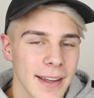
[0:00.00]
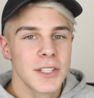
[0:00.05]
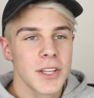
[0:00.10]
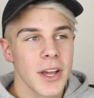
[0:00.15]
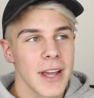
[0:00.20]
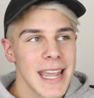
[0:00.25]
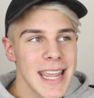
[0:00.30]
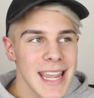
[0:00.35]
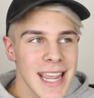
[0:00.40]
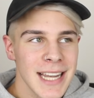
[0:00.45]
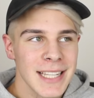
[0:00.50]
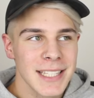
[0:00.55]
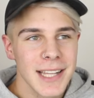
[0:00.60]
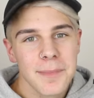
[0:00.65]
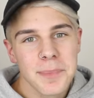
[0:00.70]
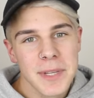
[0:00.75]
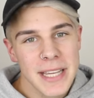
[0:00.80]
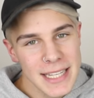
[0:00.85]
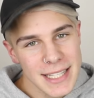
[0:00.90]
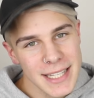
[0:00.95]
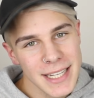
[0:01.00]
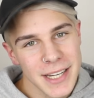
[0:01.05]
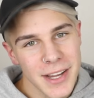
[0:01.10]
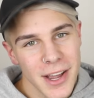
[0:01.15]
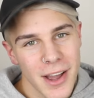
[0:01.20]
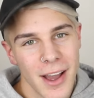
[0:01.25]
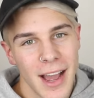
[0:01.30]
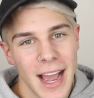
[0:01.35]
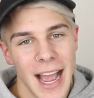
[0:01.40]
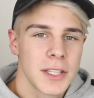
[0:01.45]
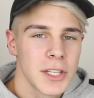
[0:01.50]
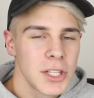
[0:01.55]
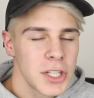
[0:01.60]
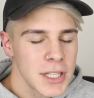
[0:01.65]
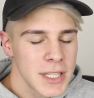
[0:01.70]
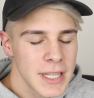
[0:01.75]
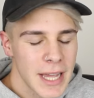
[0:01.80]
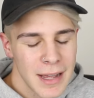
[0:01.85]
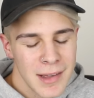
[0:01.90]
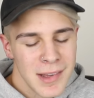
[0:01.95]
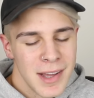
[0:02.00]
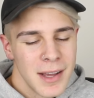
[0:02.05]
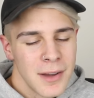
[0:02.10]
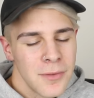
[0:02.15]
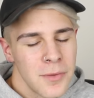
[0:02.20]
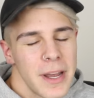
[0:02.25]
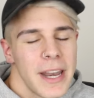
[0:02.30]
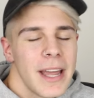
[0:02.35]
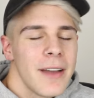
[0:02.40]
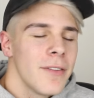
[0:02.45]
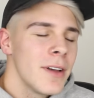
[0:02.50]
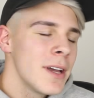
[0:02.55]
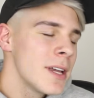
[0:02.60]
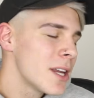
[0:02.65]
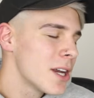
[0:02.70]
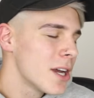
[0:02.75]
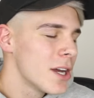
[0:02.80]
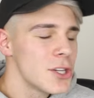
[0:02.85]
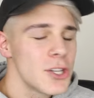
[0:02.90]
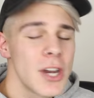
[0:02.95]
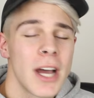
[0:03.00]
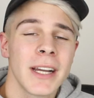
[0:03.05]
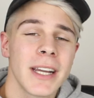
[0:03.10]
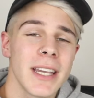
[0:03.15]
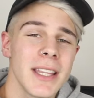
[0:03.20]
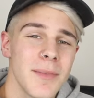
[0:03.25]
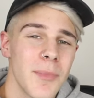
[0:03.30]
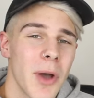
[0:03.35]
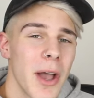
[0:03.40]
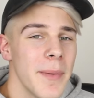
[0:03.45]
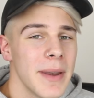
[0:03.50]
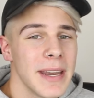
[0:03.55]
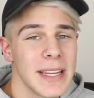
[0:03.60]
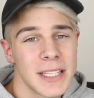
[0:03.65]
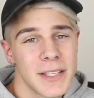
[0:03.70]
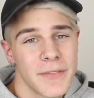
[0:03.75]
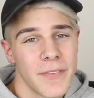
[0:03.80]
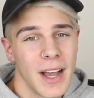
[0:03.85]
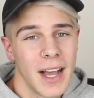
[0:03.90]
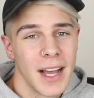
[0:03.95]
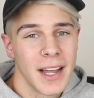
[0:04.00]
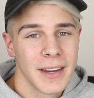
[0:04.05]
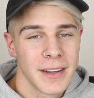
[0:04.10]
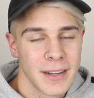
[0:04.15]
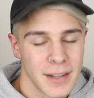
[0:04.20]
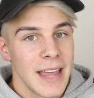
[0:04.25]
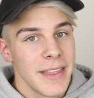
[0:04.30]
So he ends up kissing her, so she's like, ugh, whatever, you know, drunk in the moment, it's fun.